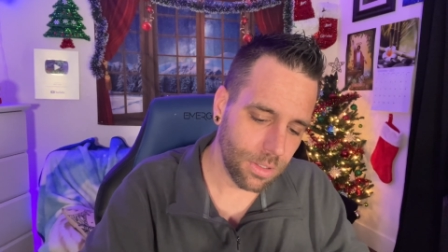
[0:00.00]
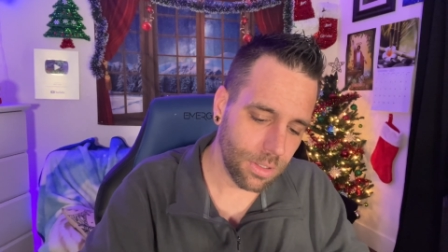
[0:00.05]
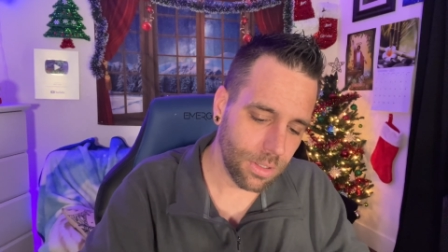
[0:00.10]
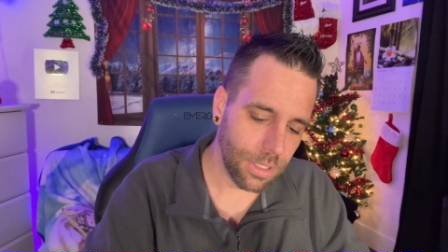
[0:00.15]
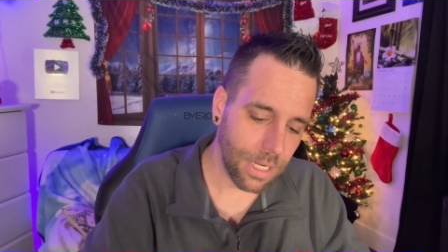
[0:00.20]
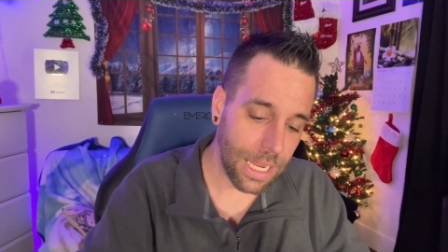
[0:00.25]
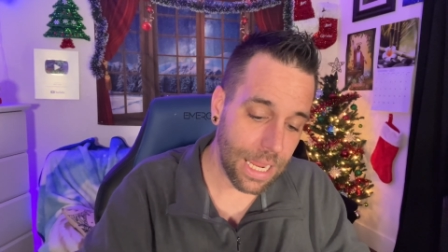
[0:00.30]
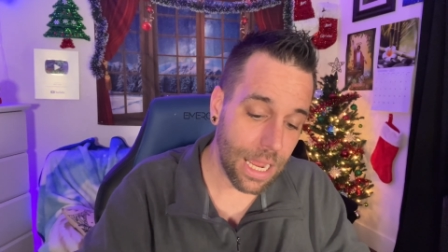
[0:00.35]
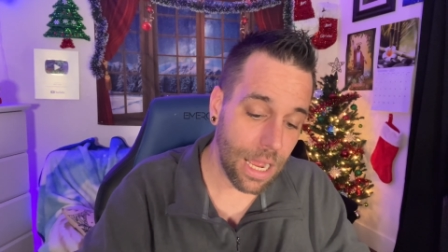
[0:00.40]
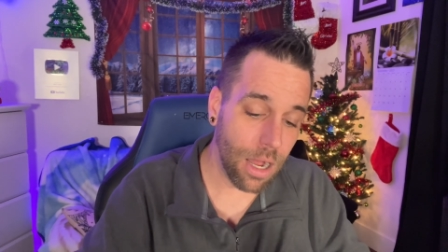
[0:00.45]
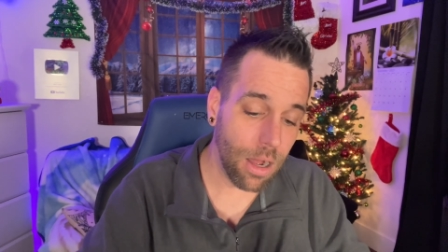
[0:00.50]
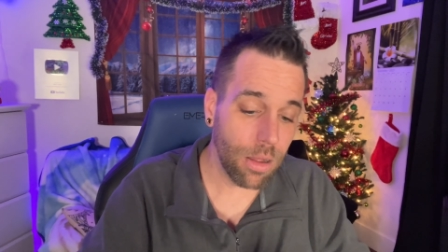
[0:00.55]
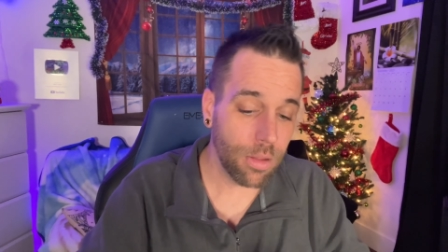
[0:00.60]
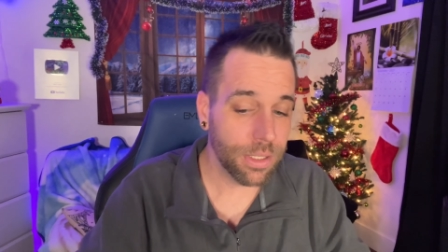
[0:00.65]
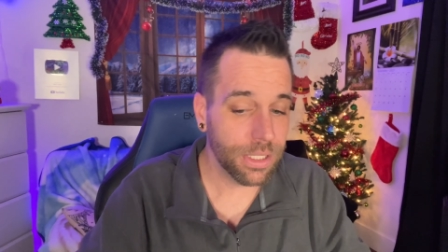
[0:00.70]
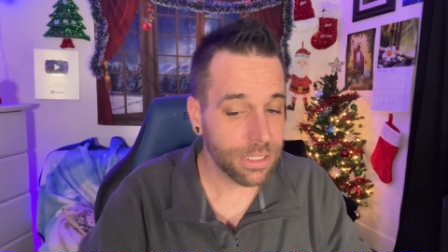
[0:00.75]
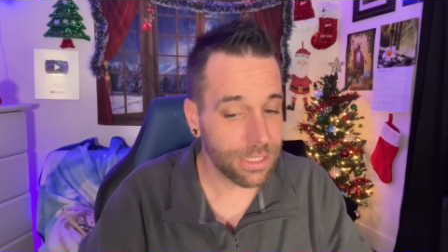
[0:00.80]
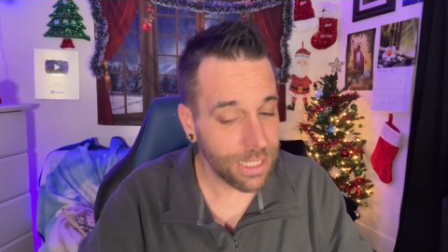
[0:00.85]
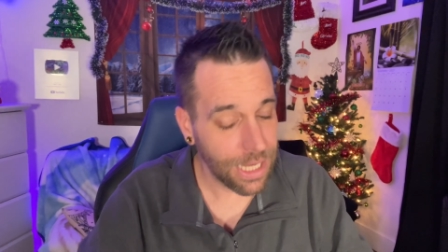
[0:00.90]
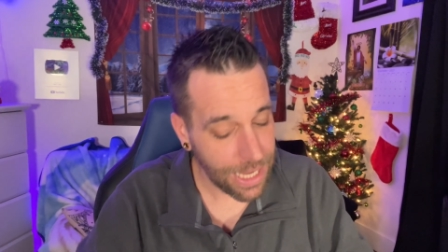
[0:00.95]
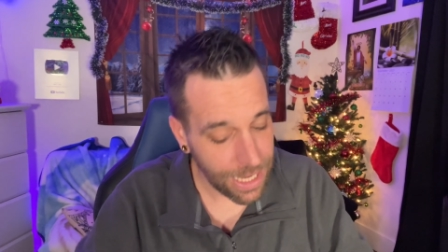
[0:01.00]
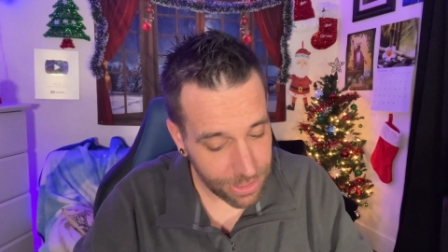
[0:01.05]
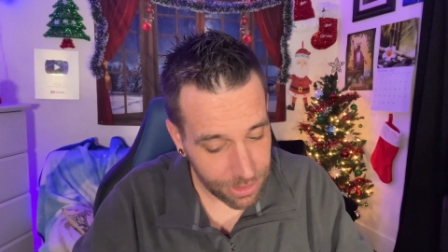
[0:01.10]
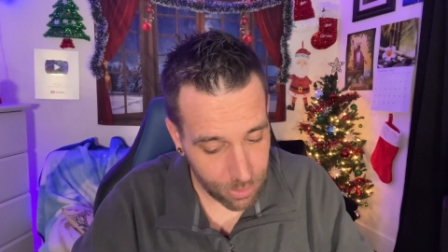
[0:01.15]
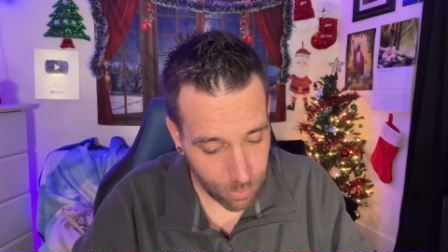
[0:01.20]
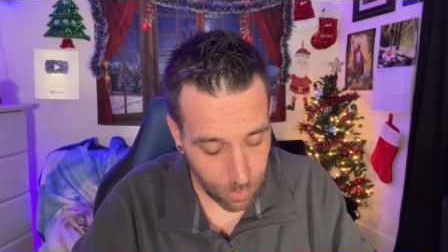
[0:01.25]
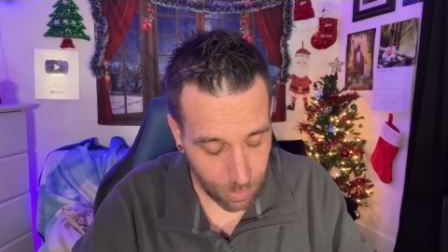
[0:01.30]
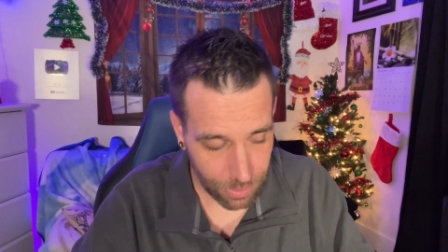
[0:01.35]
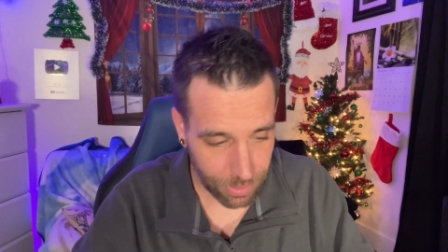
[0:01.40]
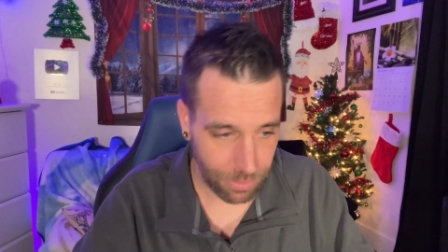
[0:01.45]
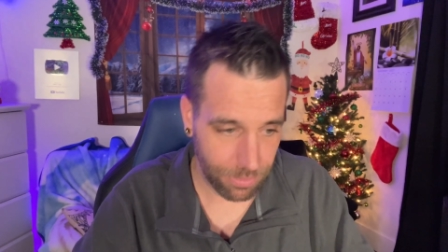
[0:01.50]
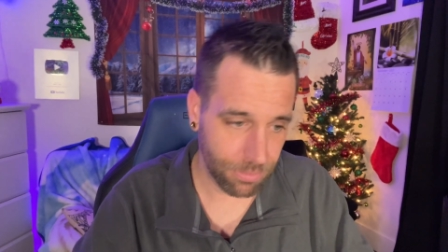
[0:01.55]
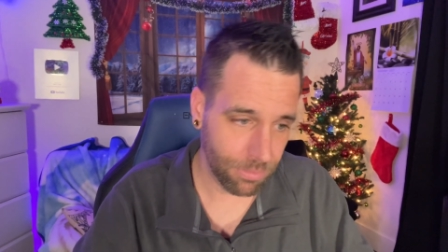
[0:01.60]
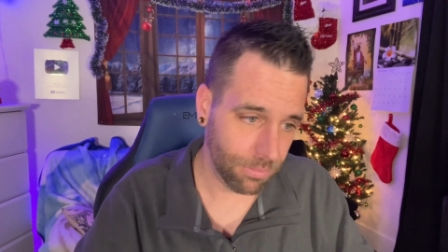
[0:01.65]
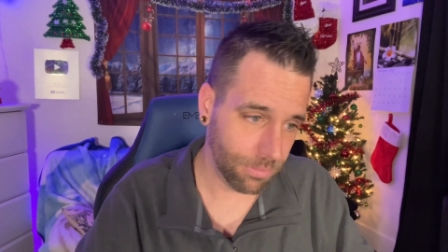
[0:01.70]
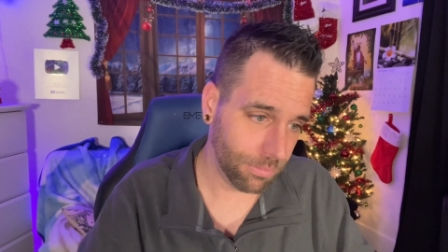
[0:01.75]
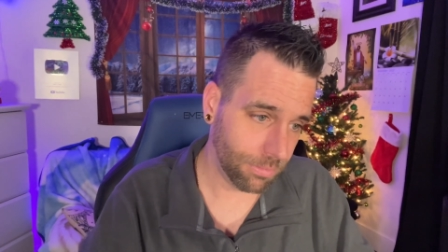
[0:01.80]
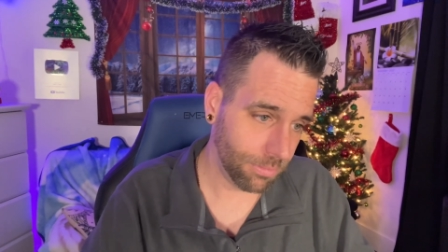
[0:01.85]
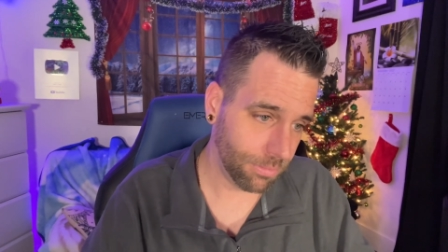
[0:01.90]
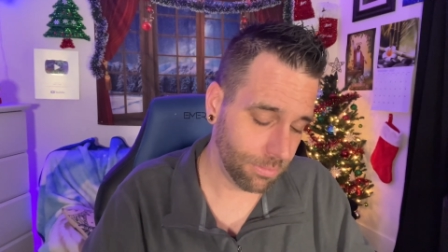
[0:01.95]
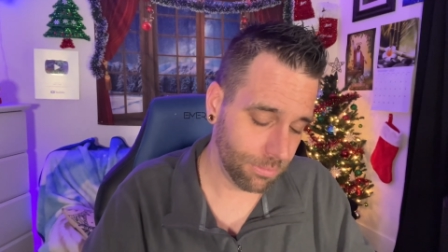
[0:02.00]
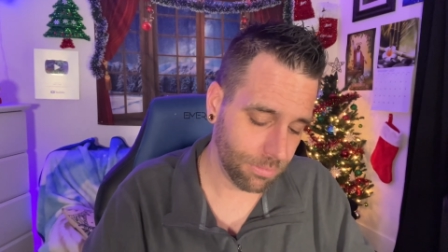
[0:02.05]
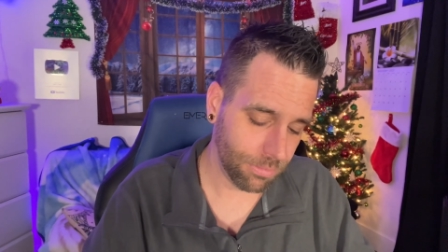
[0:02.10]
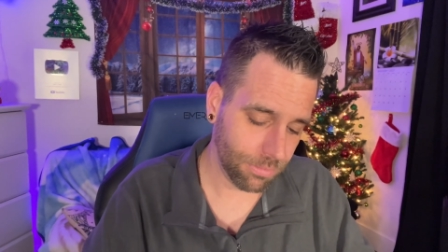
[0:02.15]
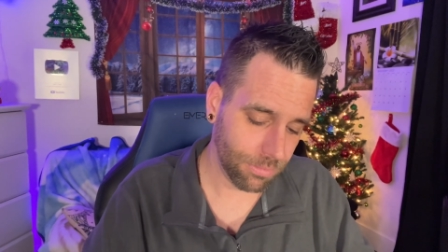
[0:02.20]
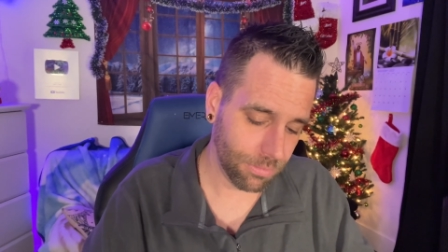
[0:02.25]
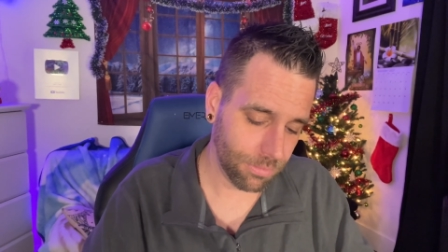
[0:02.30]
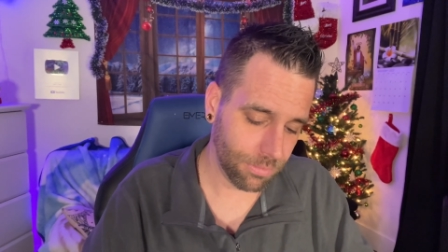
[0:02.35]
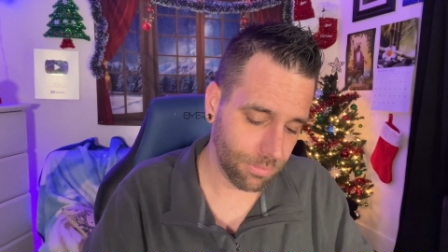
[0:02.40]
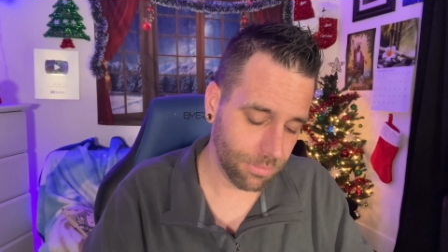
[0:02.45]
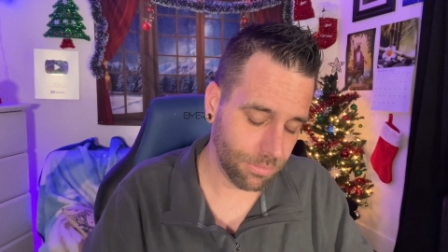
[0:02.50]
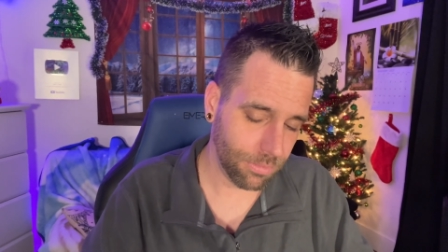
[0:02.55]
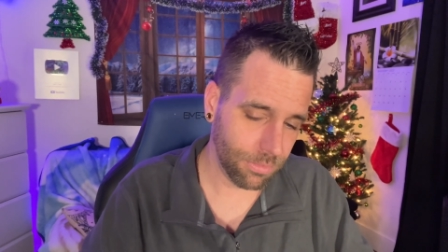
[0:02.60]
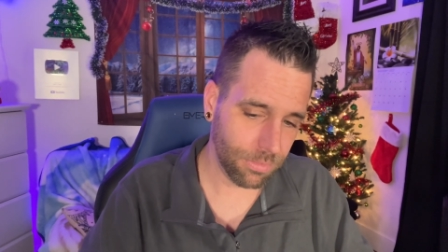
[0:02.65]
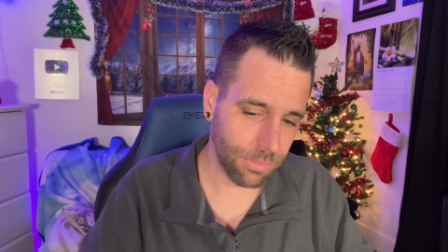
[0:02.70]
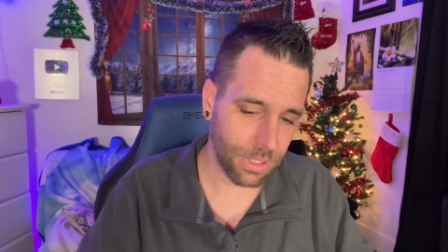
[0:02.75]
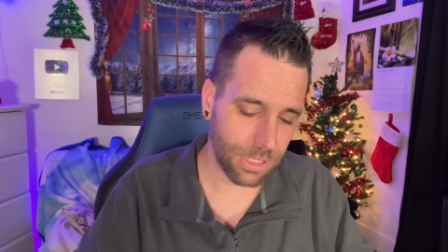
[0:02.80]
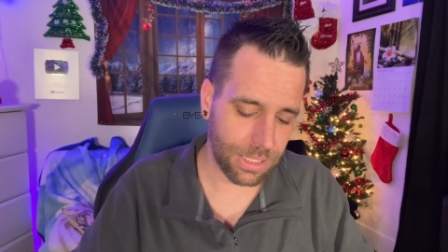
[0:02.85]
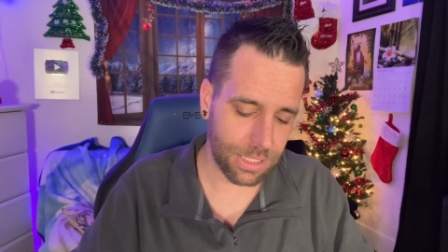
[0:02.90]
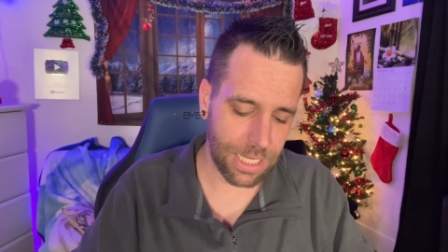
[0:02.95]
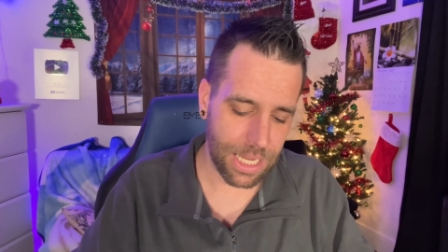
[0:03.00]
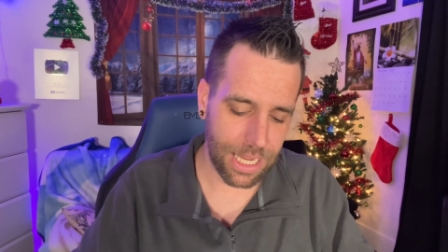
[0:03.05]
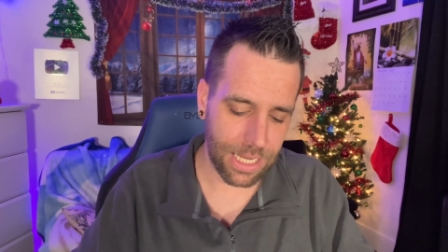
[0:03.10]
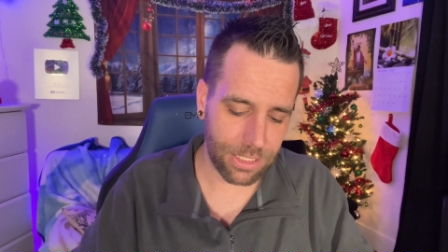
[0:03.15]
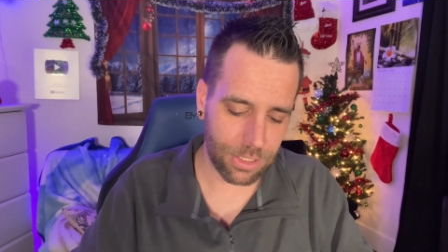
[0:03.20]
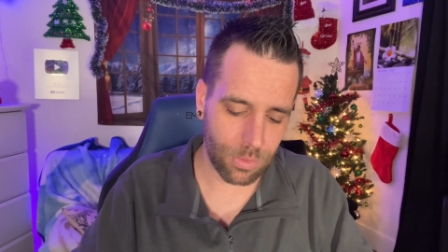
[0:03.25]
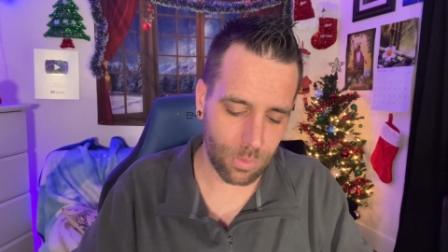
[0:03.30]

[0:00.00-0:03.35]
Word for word: Now, this next one, this next